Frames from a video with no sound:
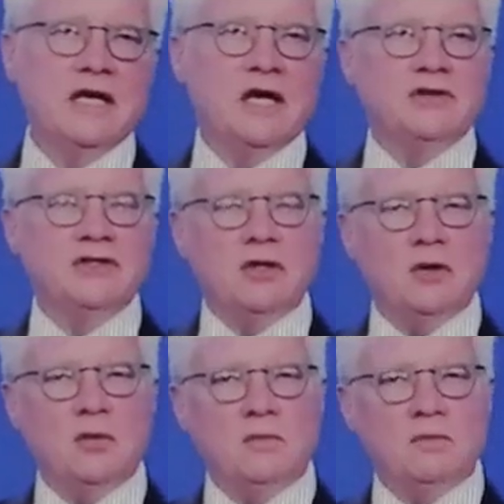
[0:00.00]
And
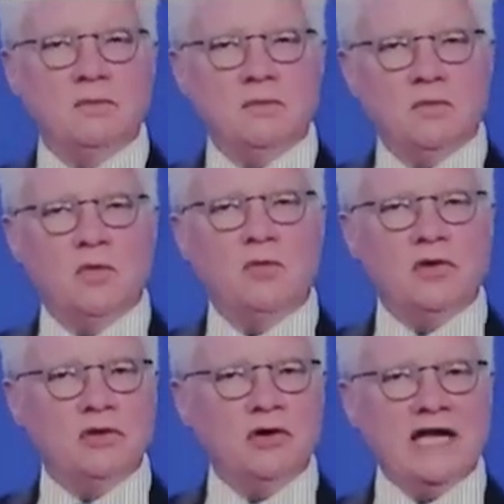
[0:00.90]
so when
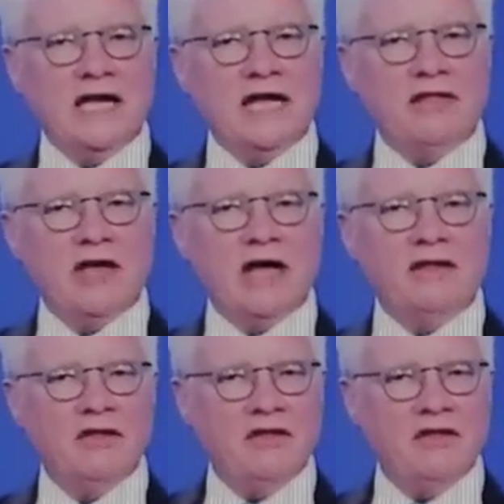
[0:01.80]
we're looking at that,